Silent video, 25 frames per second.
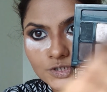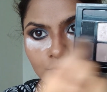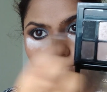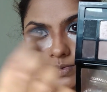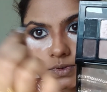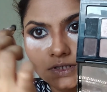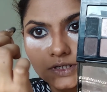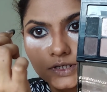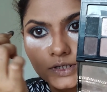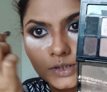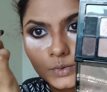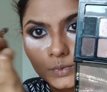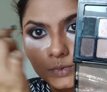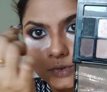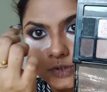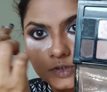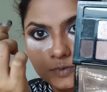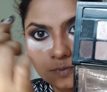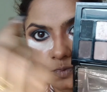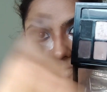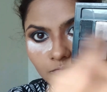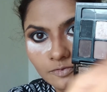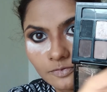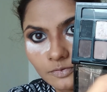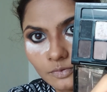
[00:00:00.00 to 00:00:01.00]
used
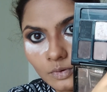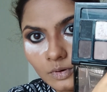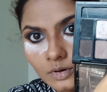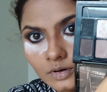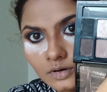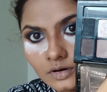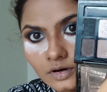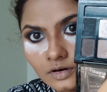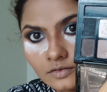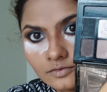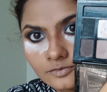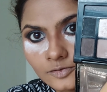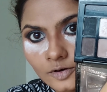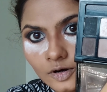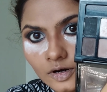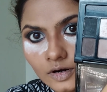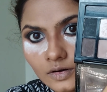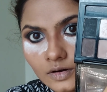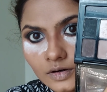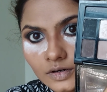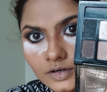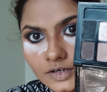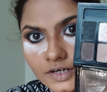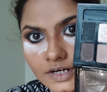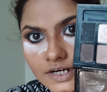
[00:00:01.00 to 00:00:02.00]
before for our
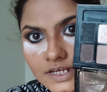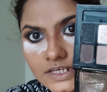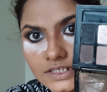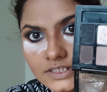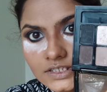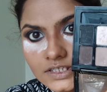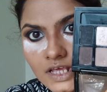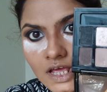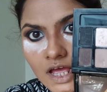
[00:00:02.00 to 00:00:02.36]
crease.